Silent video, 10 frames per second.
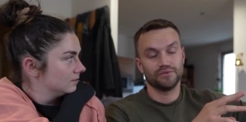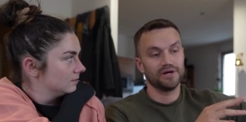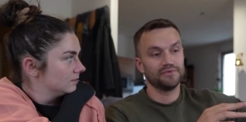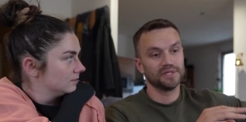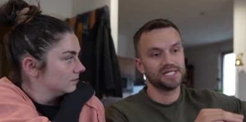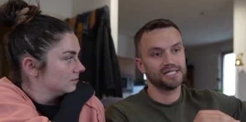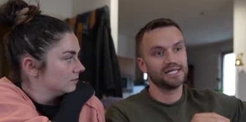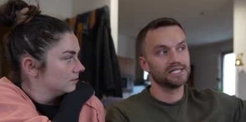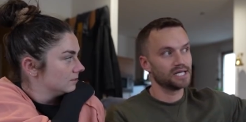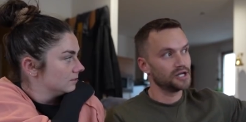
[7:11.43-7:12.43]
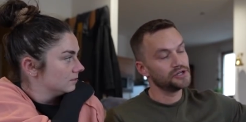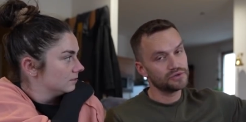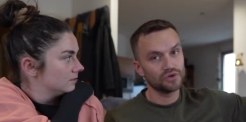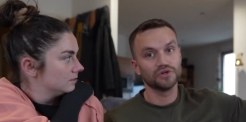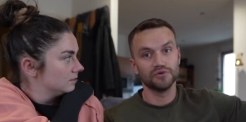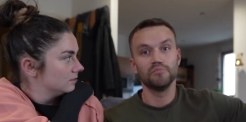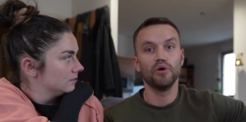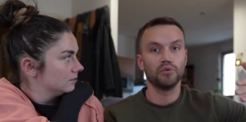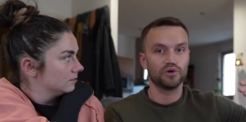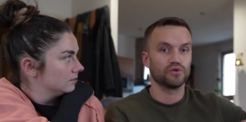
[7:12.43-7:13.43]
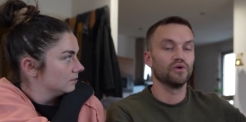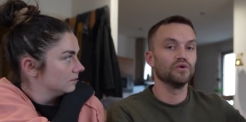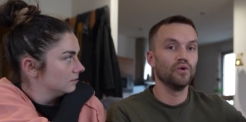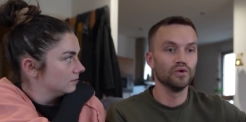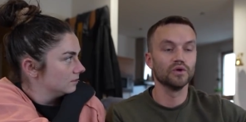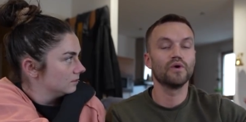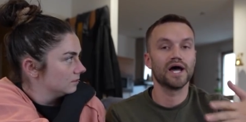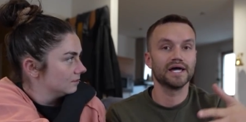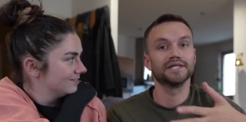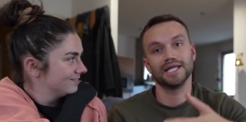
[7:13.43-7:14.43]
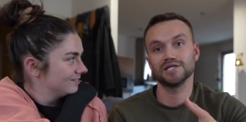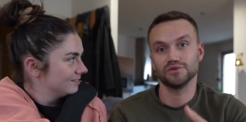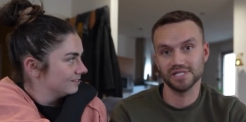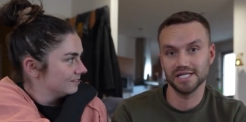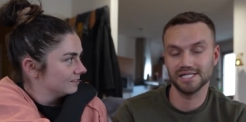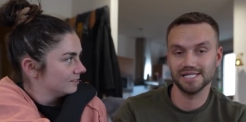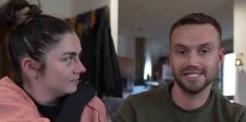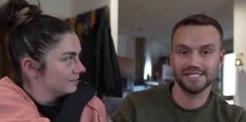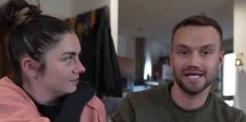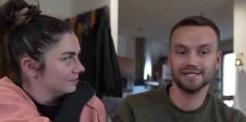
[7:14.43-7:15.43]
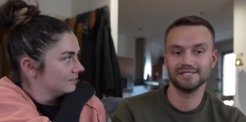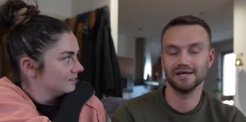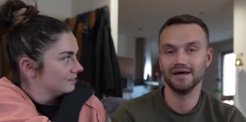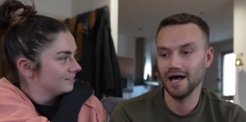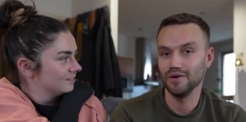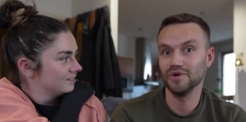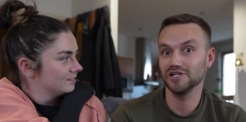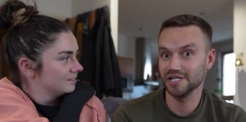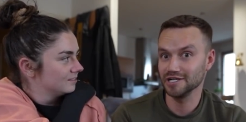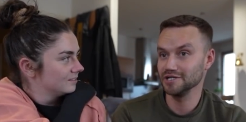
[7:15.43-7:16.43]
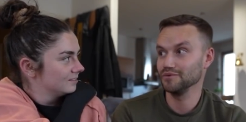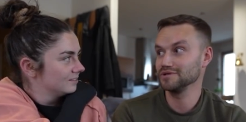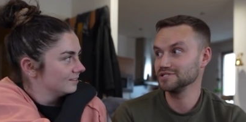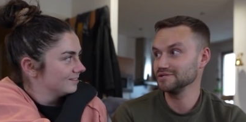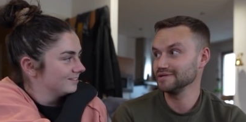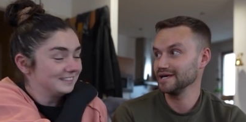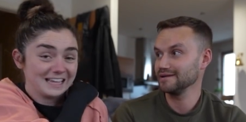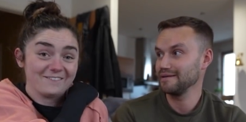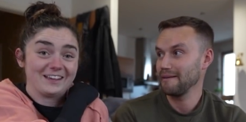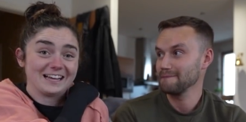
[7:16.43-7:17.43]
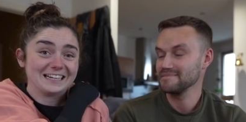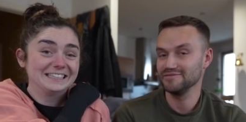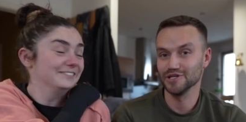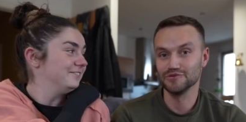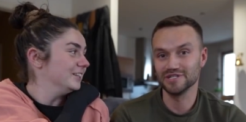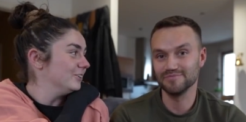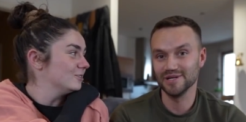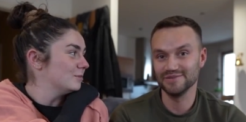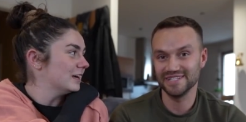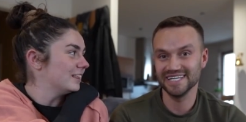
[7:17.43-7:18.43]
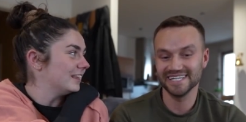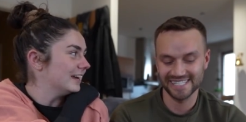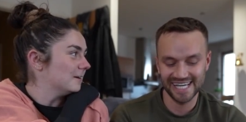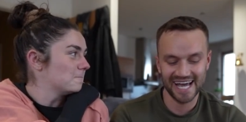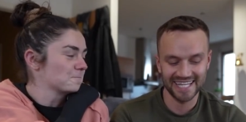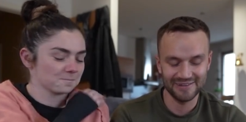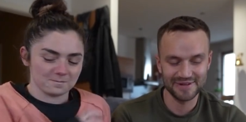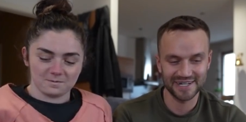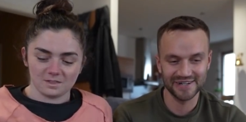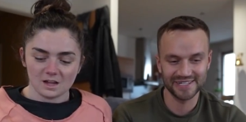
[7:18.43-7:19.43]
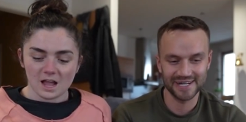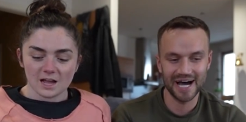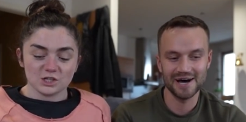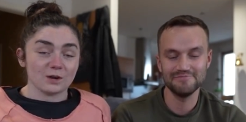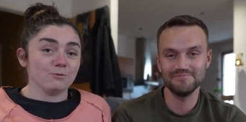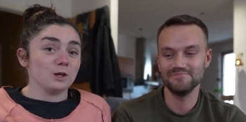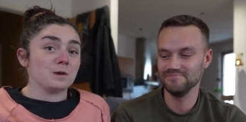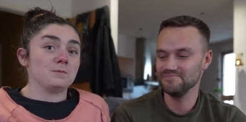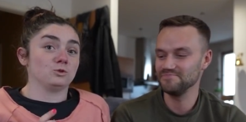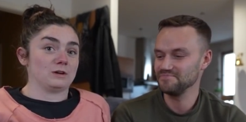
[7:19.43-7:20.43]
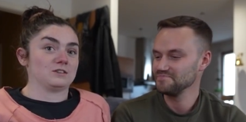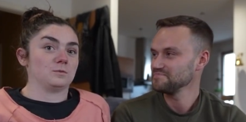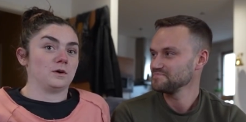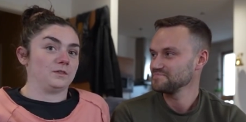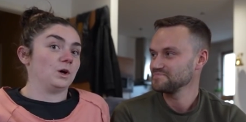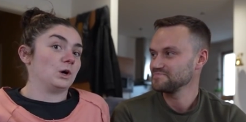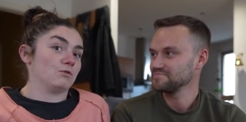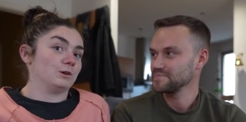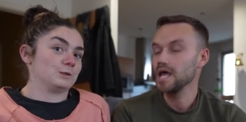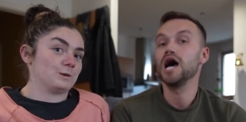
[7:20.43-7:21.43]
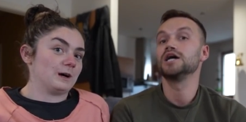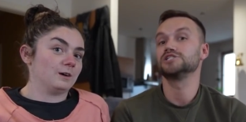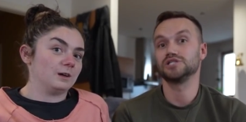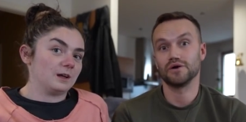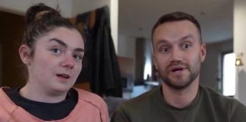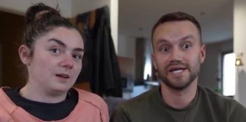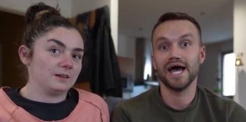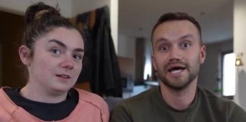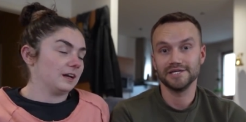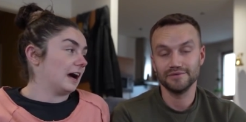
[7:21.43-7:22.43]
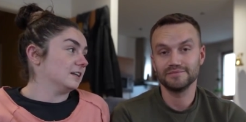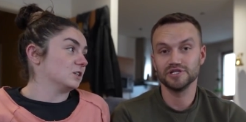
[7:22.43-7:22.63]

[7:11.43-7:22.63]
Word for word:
Speaker 1: away from the city centre, and you sort of do a pub crawl all the way, and the last one's in the city centre. We're actually going to do one on Sunday.
Speaker 2: Yeah, we
Speaker 1: are. For Luke's birthday. Yeah, that'll be good.
Speaker 2: And generally people dress up on the Otley run as well.
Speaker 1: Sorry, yeah, you